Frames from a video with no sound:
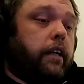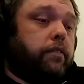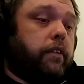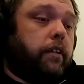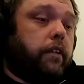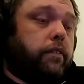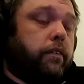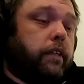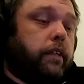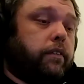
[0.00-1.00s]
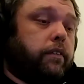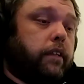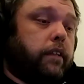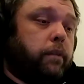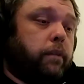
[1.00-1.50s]
stuff, so that's
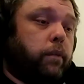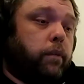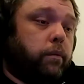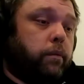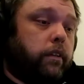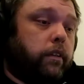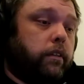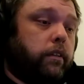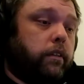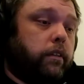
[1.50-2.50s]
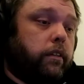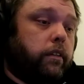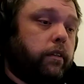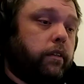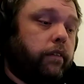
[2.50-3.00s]
that's been the weird one
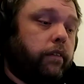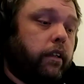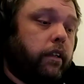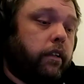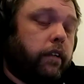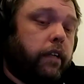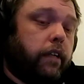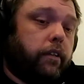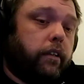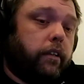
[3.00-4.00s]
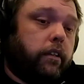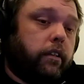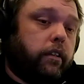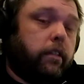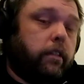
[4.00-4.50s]
when I've had to yeah. autograph shit.
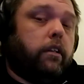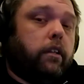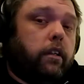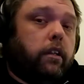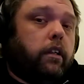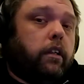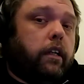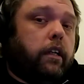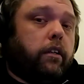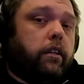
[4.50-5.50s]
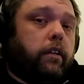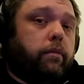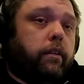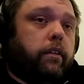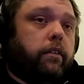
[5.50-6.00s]
What? I'd autograph
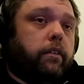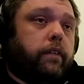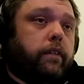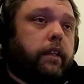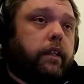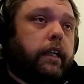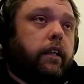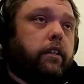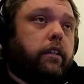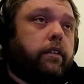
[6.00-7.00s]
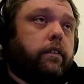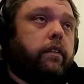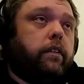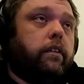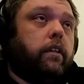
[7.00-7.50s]
one of those fucking cans.
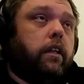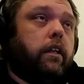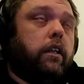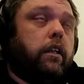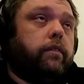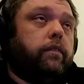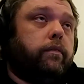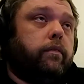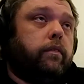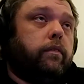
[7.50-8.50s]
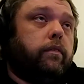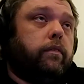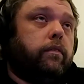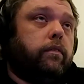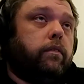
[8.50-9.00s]
Um,
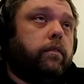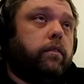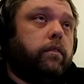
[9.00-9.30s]
like, like